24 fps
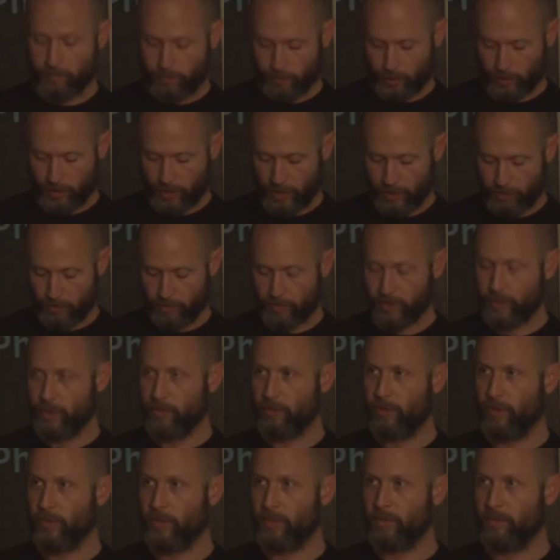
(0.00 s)
put out what
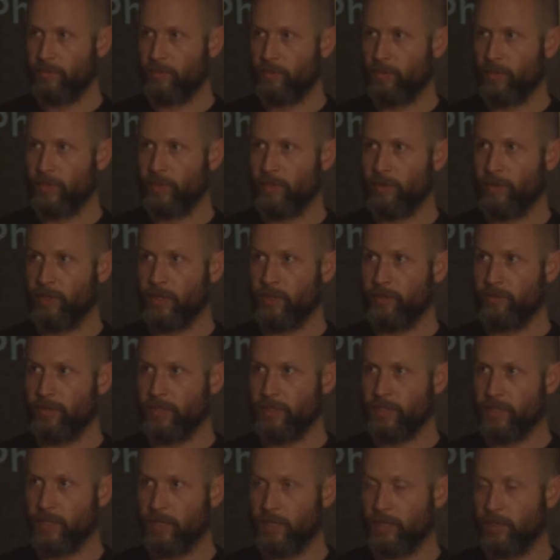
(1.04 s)
you want what you want in
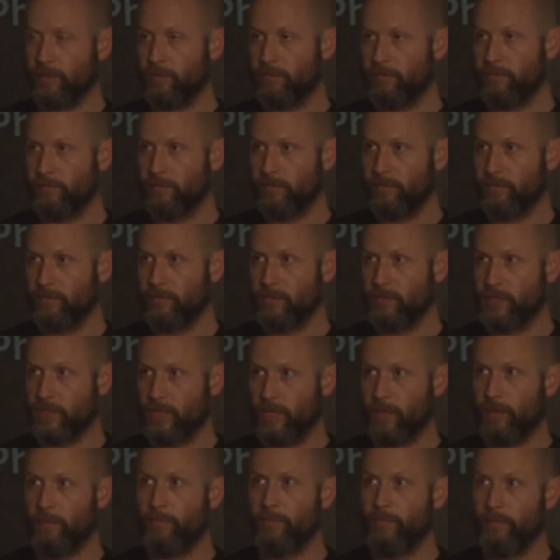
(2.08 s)
return
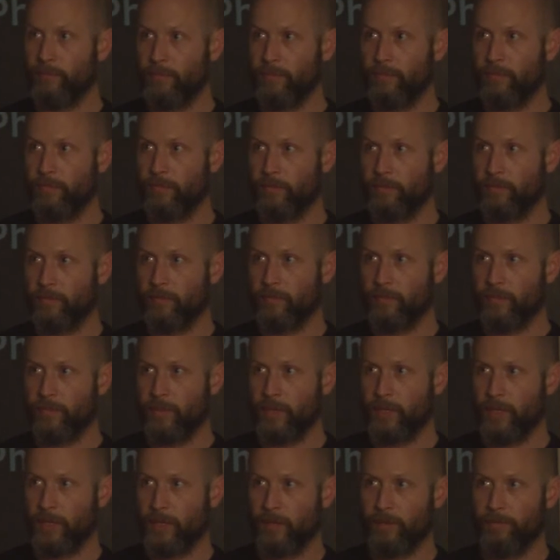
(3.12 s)
so
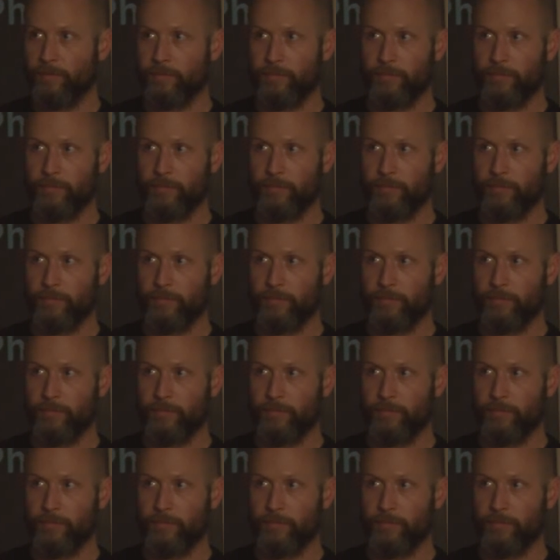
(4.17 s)
yeah